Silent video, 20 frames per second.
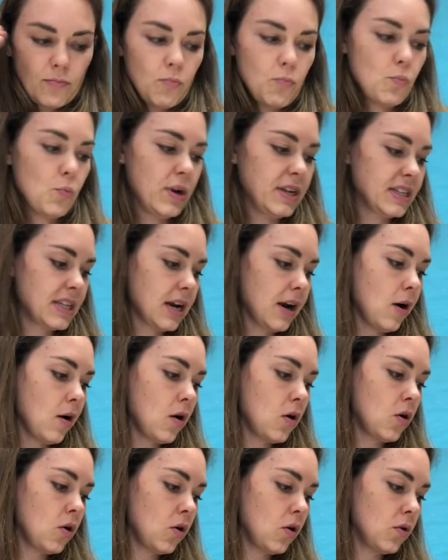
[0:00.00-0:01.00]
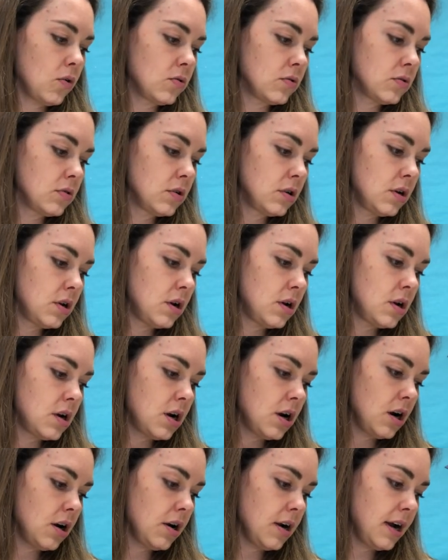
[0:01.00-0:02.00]
Buen trabajo.
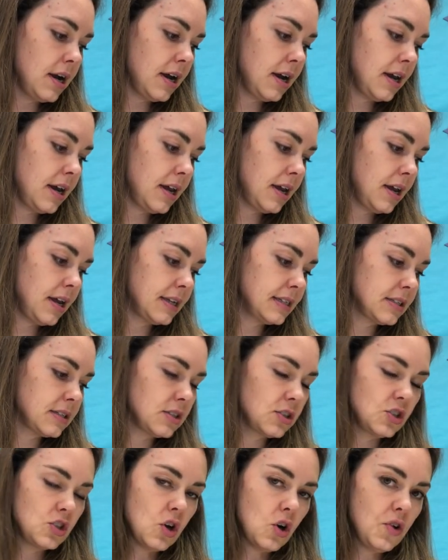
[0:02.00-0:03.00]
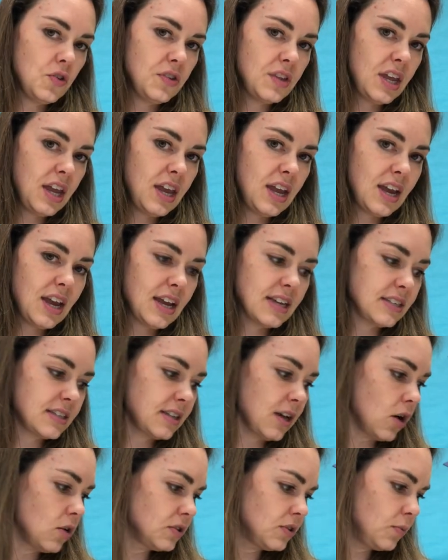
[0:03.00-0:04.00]
All right. ¿Dónde está?
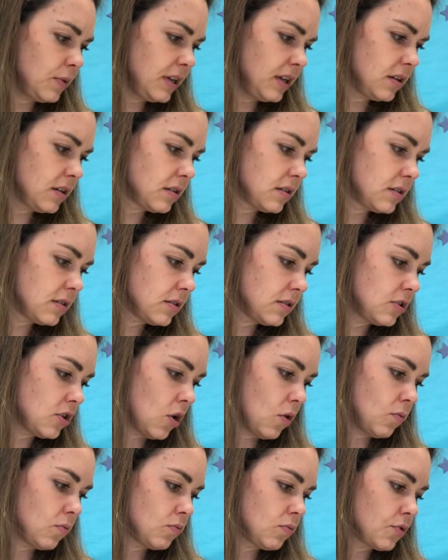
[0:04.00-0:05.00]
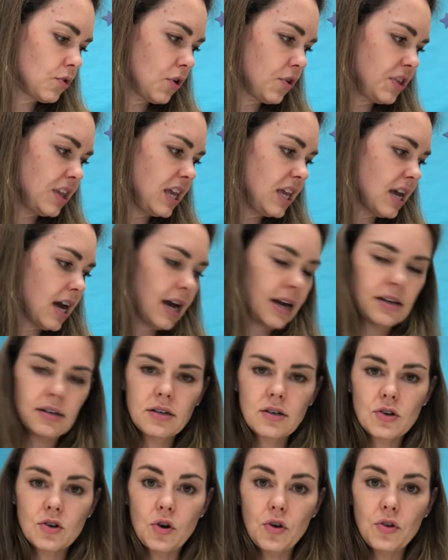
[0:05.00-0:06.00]
Oh, did we? No. Rodilla.
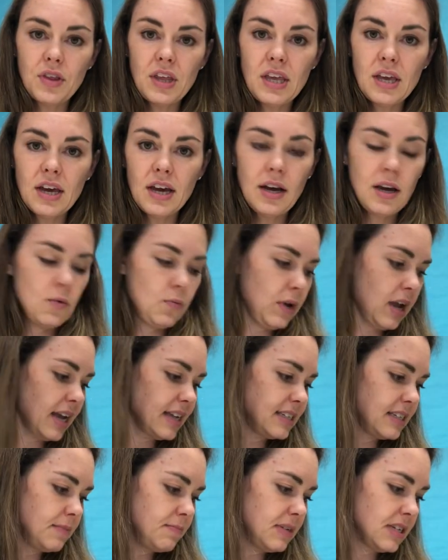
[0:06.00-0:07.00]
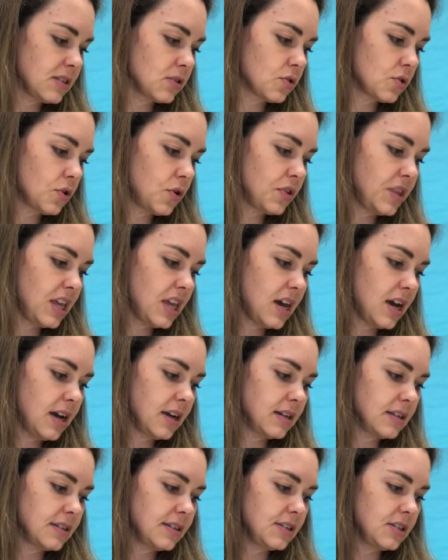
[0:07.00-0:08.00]
Rodilla. I did miss rodilla.
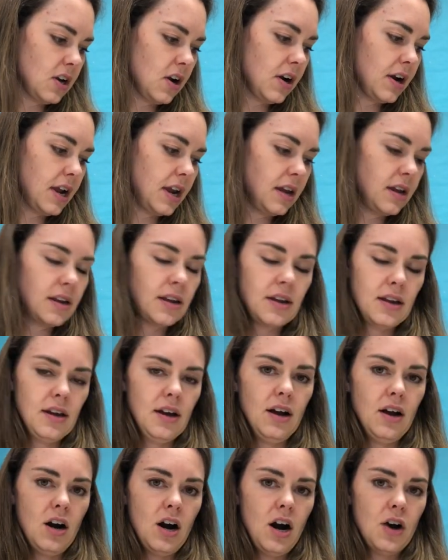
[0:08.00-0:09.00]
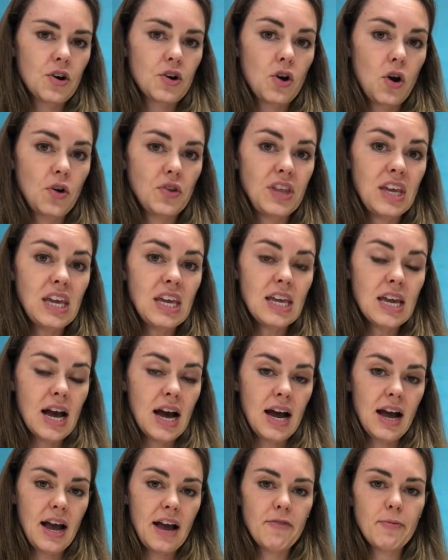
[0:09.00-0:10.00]
Sorry.
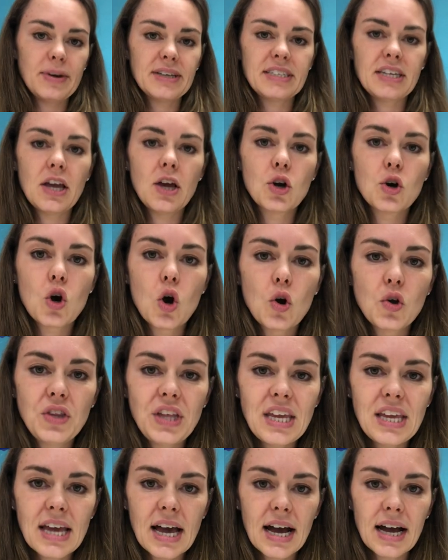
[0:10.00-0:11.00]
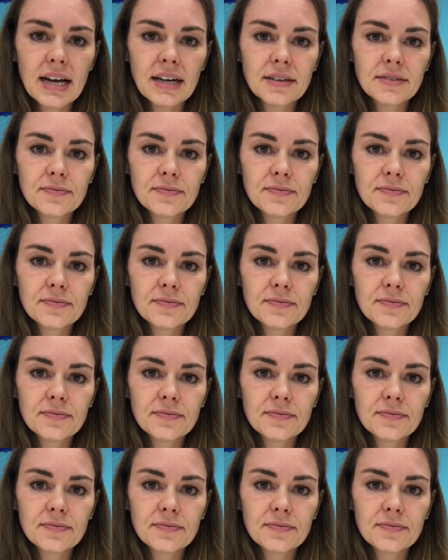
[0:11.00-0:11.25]
Rodilla. Everybody say rodilla.